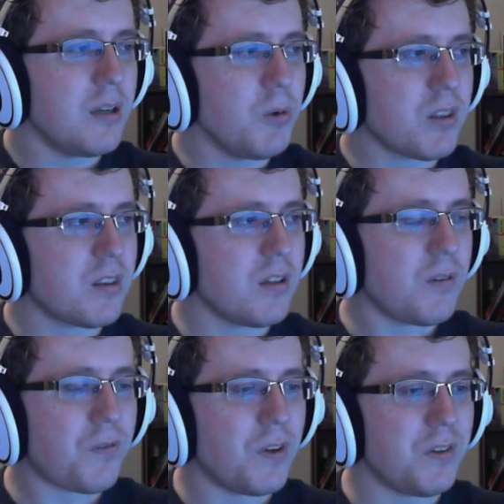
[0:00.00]
with
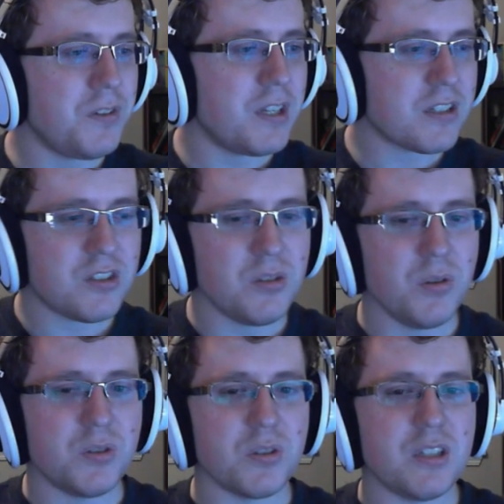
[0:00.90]
the Felm decks, you
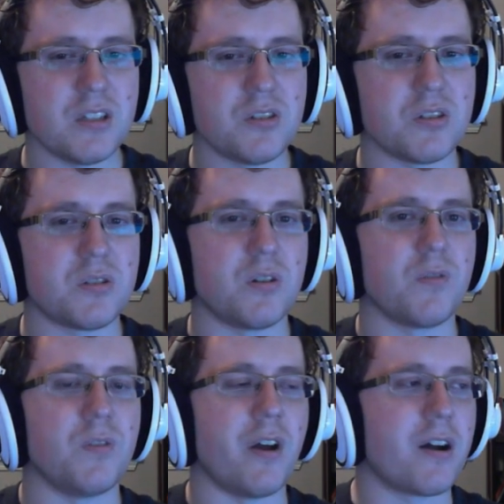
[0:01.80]
usually can just sort
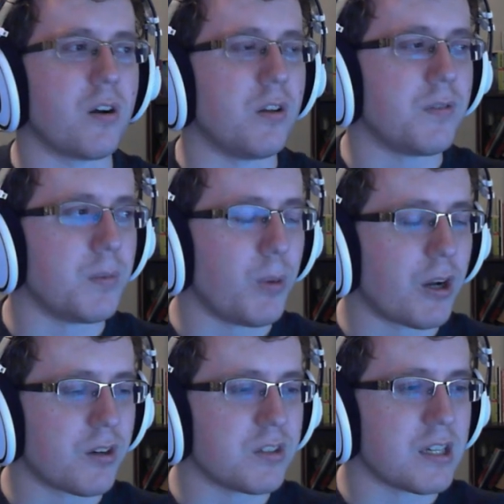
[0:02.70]
of knock all of the
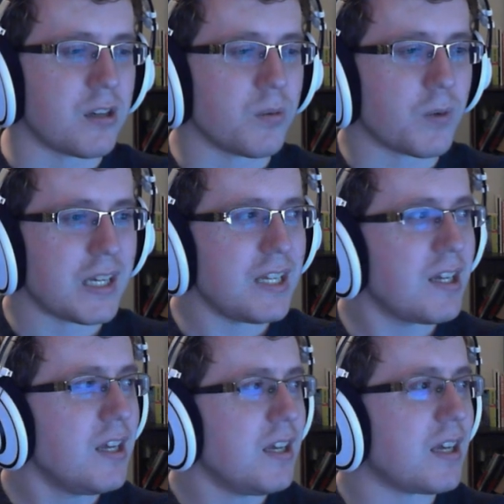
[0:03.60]
blockers out of the way,